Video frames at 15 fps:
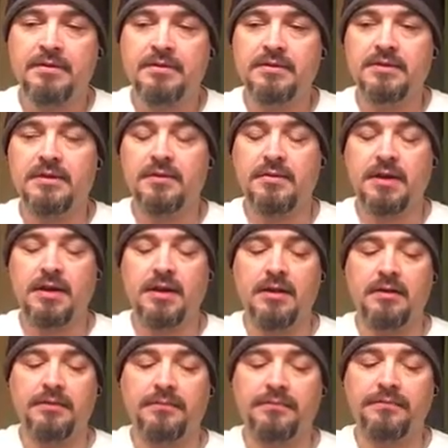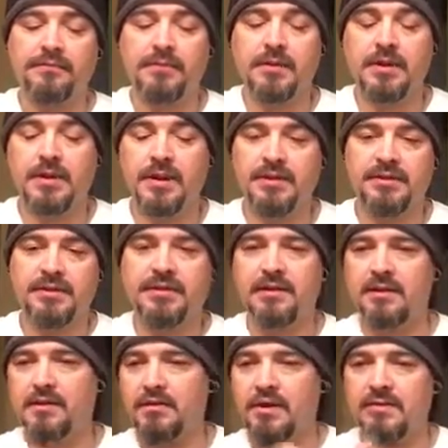So I, I tend
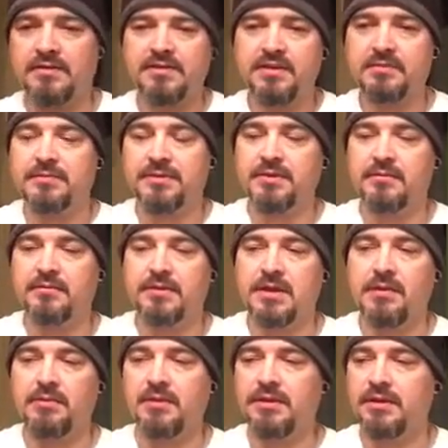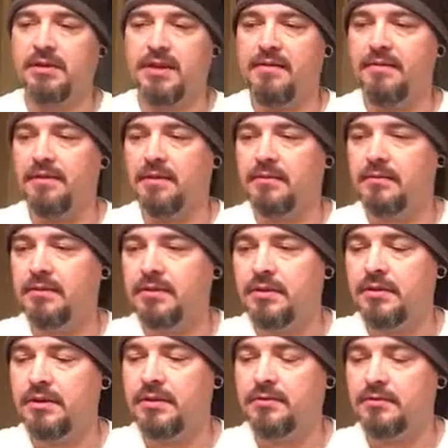to go off subject. I really didn't have any
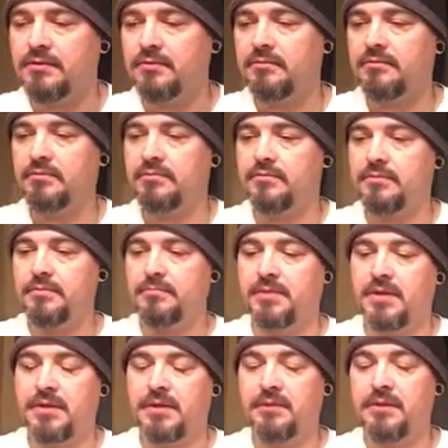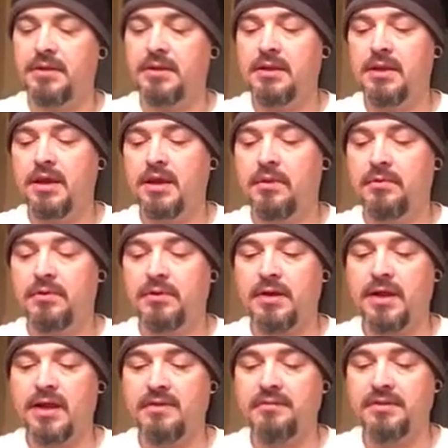good notes, but uh, I will.
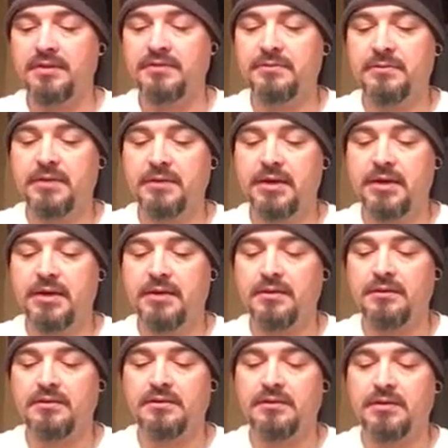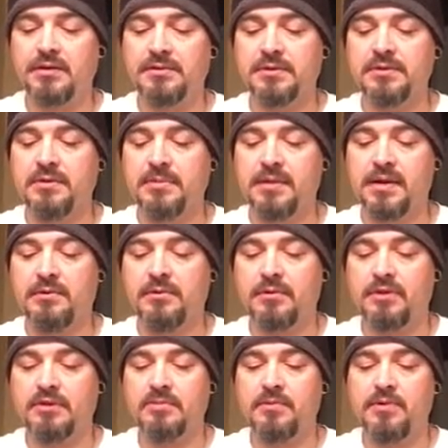I have this one. Uh, there's a scripture in the
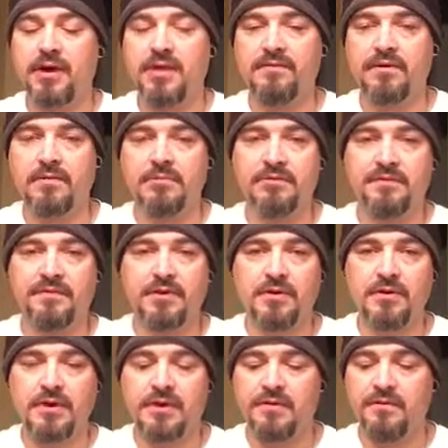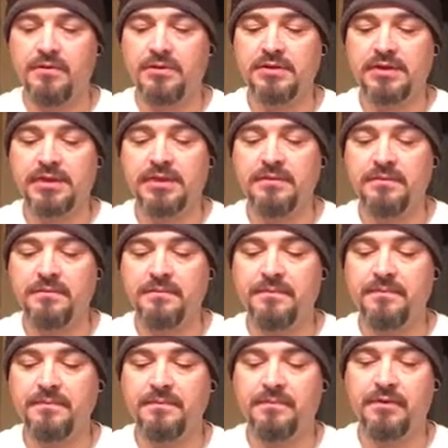Bible. It's Proverbs uh, 14,
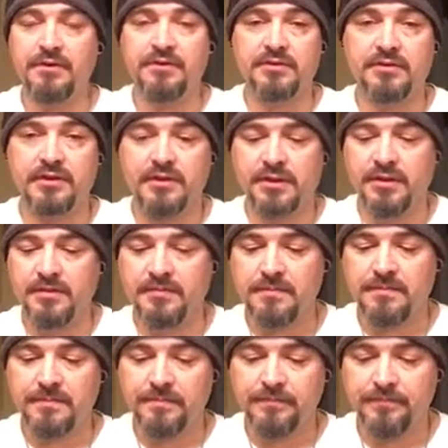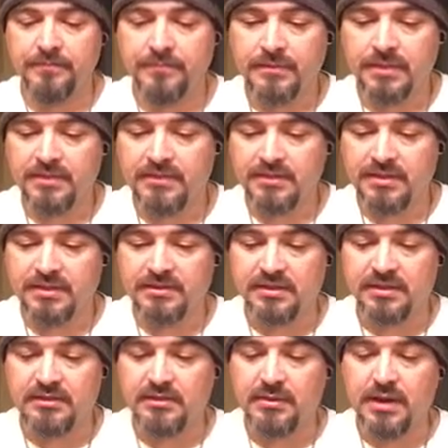verse 30. It says,
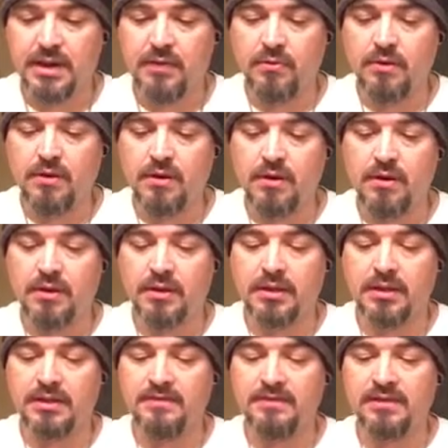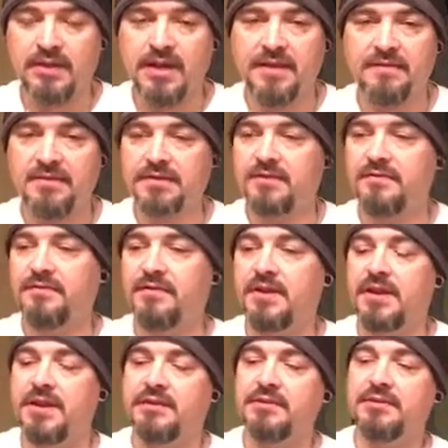"A tranquil heart gives life to the
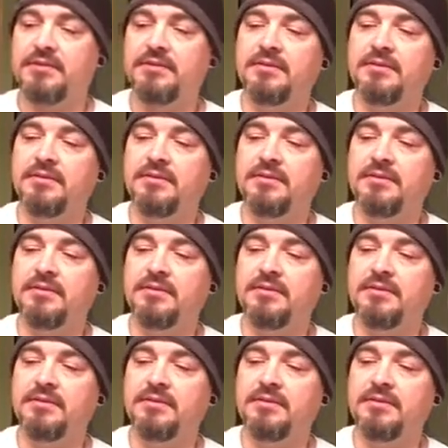flesh."